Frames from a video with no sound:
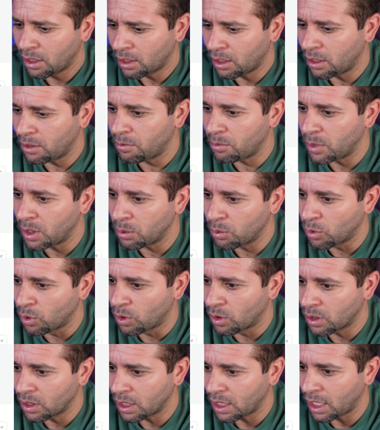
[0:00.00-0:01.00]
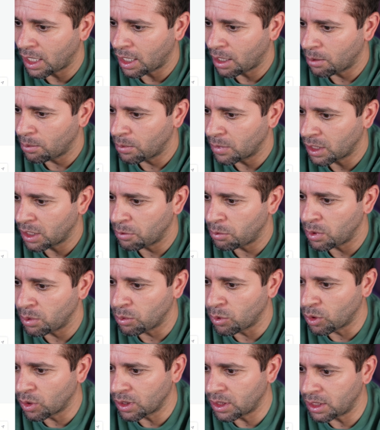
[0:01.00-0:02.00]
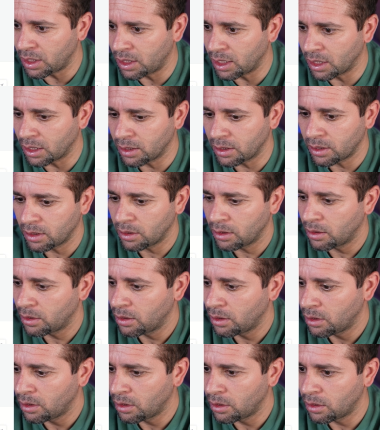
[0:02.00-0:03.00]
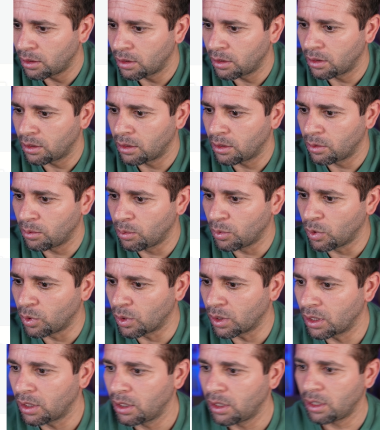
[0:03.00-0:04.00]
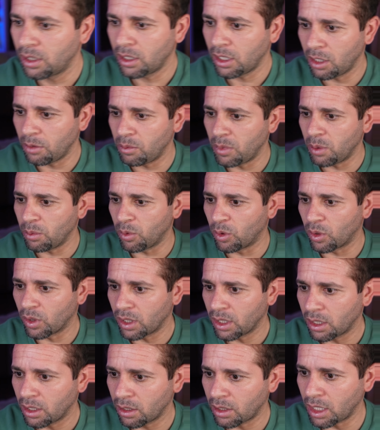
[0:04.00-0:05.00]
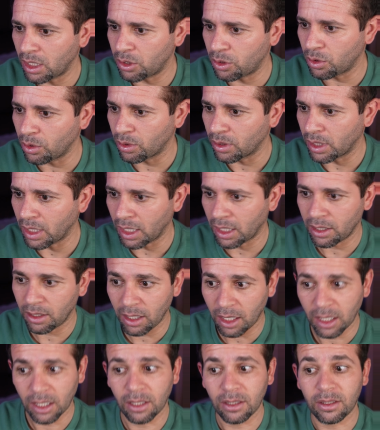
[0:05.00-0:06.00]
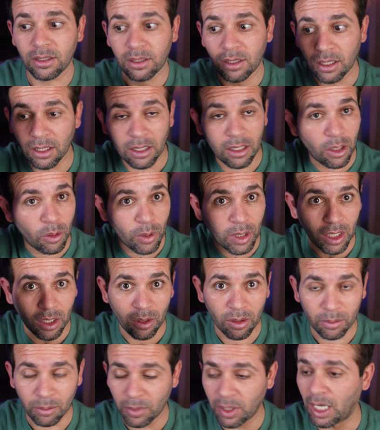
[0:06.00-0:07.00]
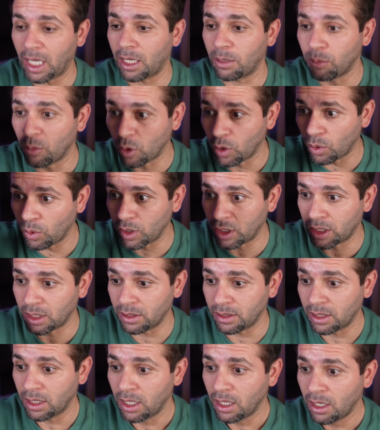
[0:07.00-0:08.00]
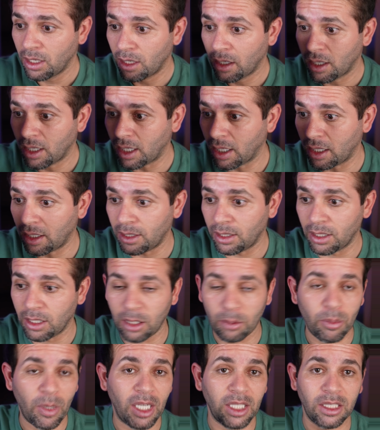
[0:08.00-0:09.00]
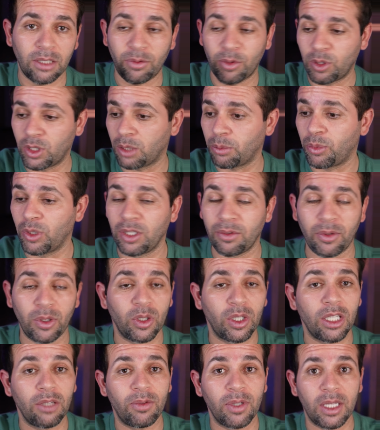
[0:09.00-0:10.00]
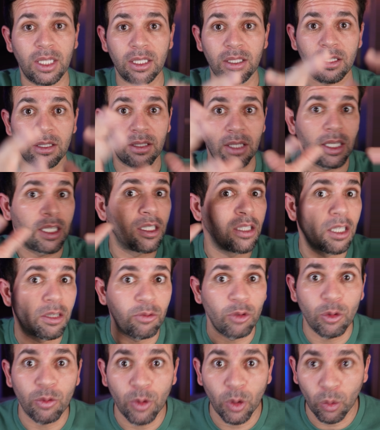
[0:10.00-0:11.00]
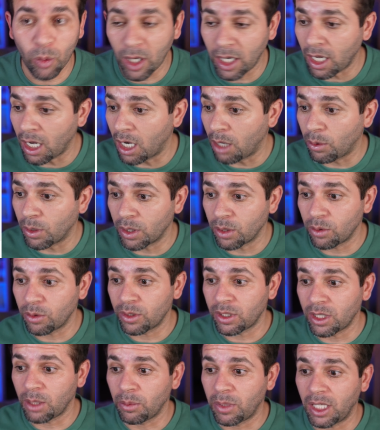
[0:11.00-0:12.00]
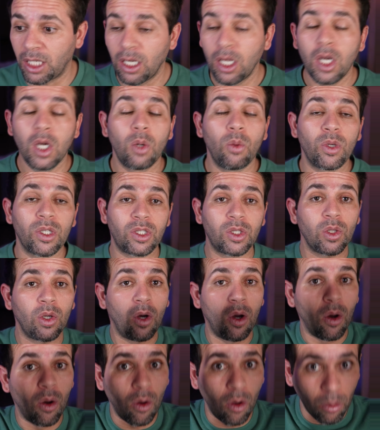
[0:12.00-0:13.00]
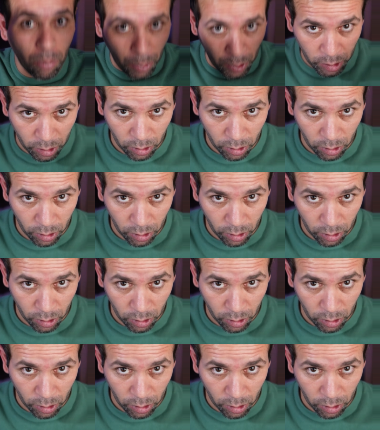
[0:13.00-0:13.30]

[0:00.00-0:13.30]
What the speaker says: Give me more details, give me more. Okay, sure. Like, yeah, and still going on, like more questions. Imagine, for example, if you give it, this is an interview for 1 hour or something, what's all